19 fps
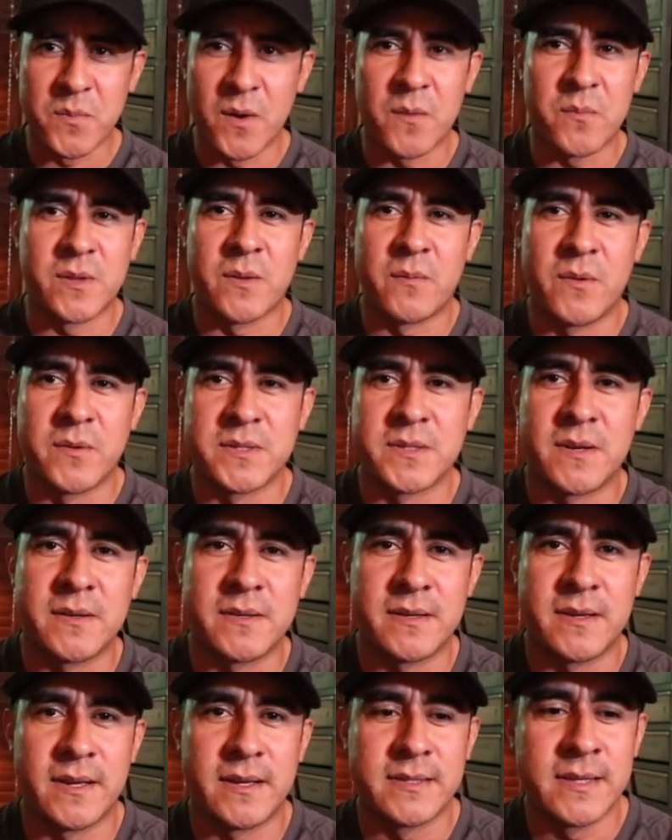burp when I'm always
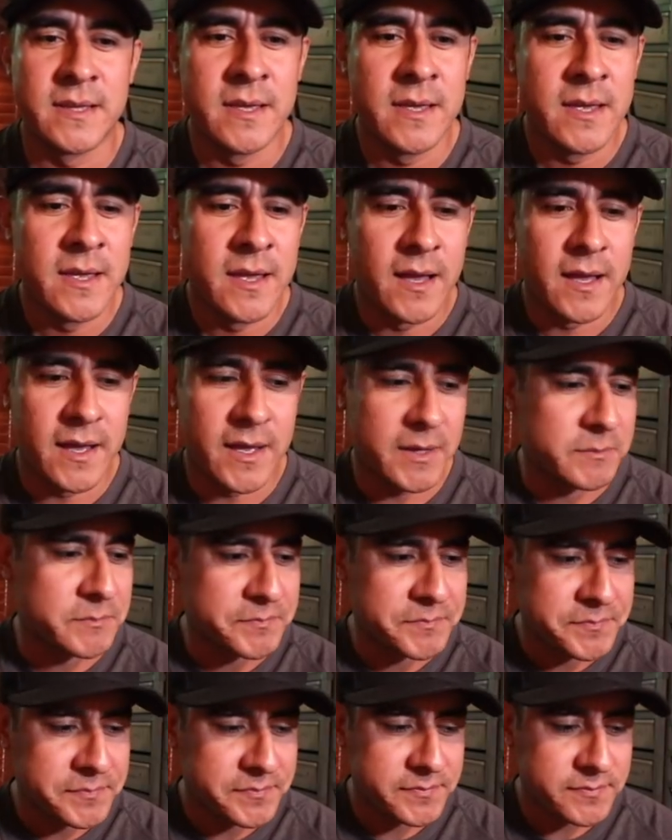talking to you guys.
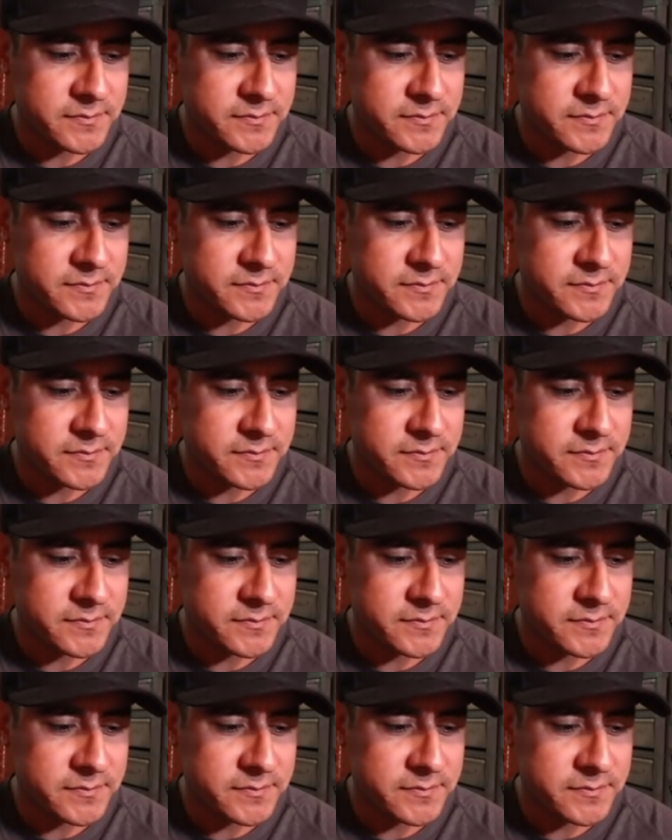Um,